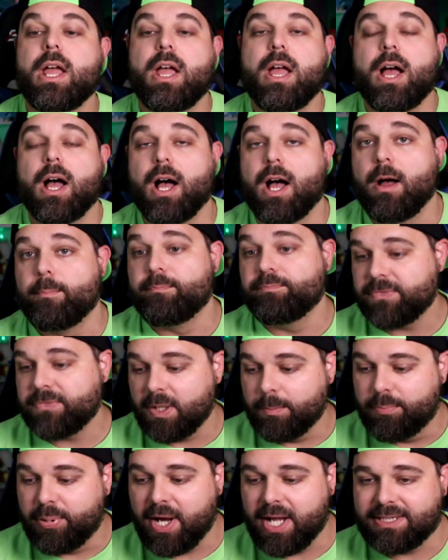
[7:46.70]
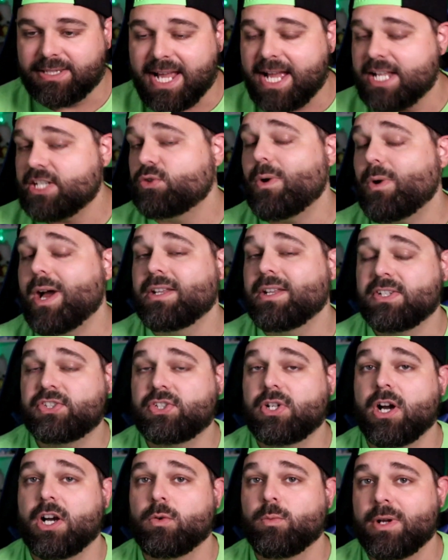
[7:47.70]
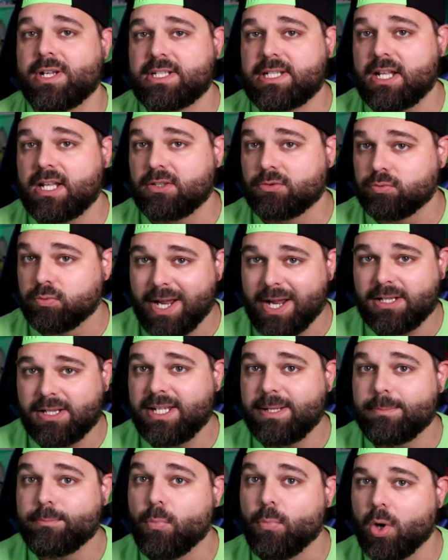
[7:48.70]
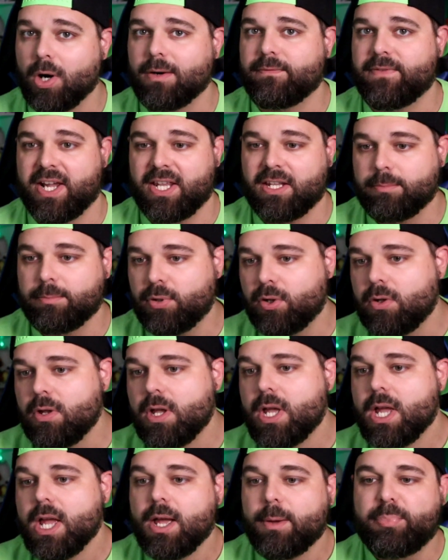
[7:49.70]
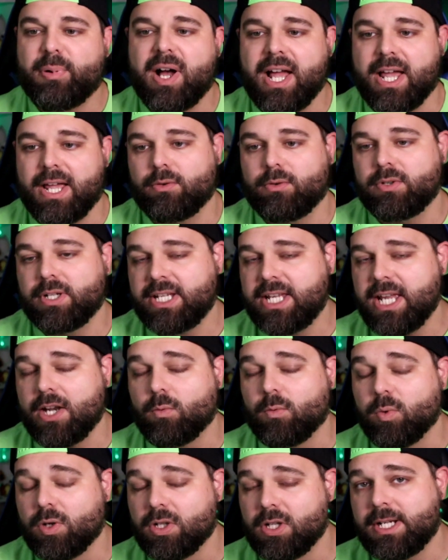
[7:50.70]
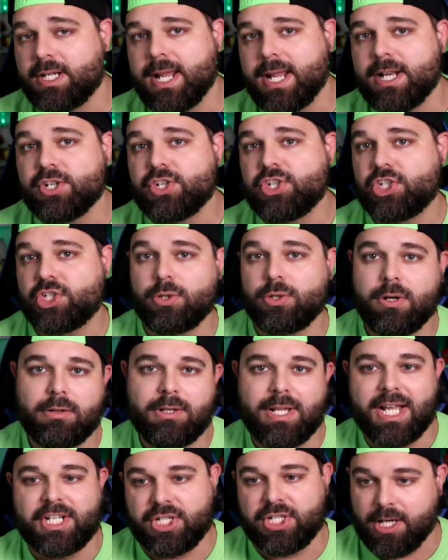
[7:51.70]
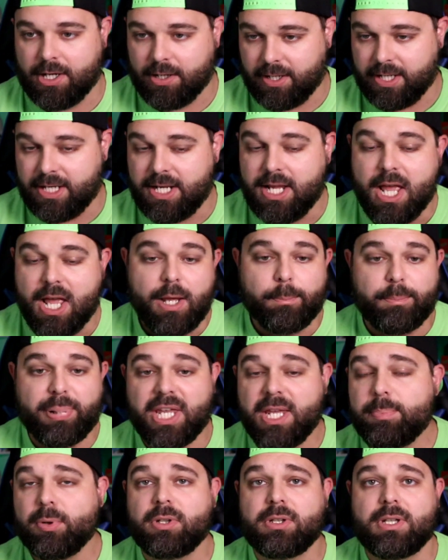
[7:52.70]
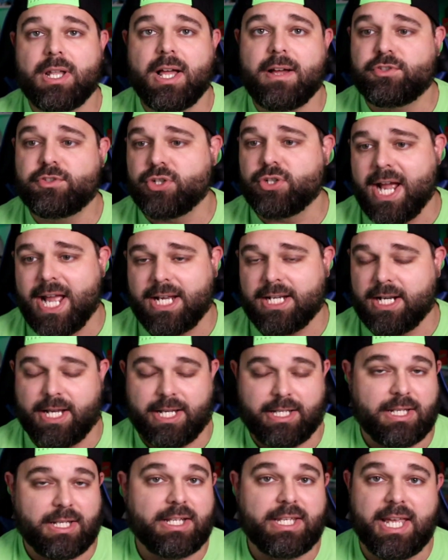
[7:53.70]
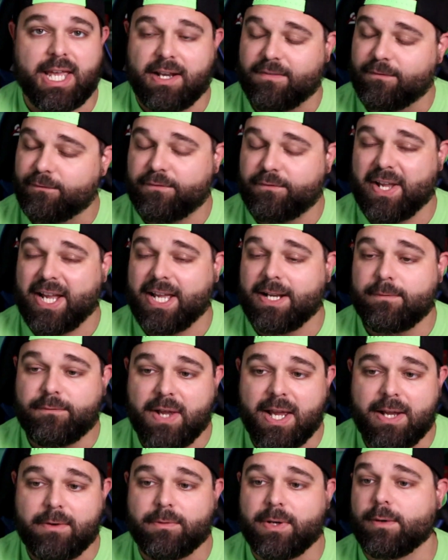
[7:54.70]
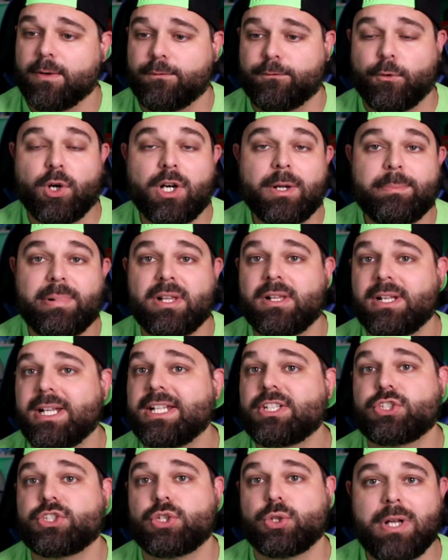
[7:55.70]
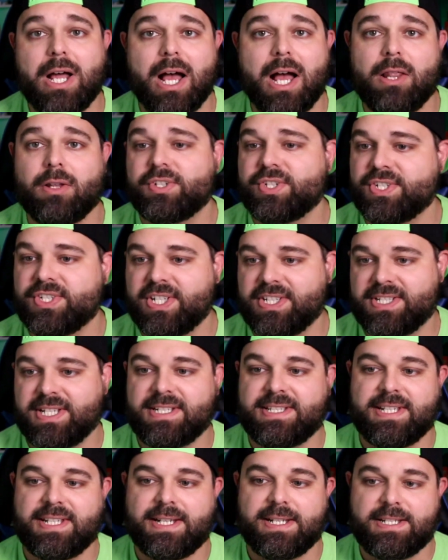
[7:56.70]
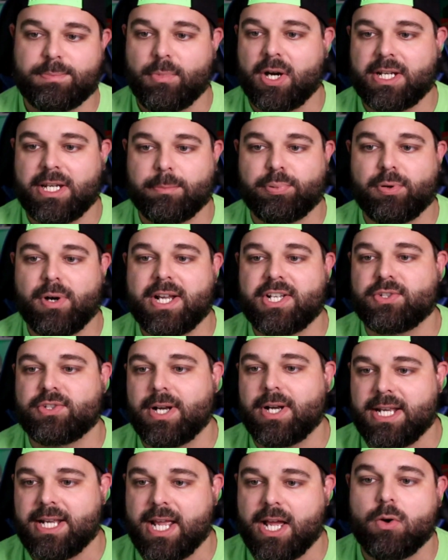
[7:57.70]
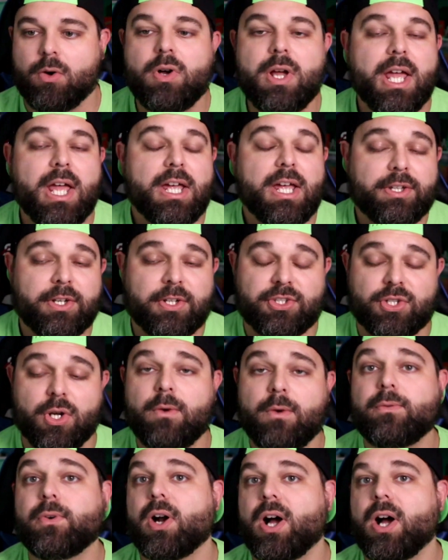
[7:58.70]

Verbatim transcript: Um, but that's why this card was uh, readily more available. But again, we're looking at a pseudo legendary. People love Dragonite. Again, fan favorite, affordability, $2.60 market price right now. There's over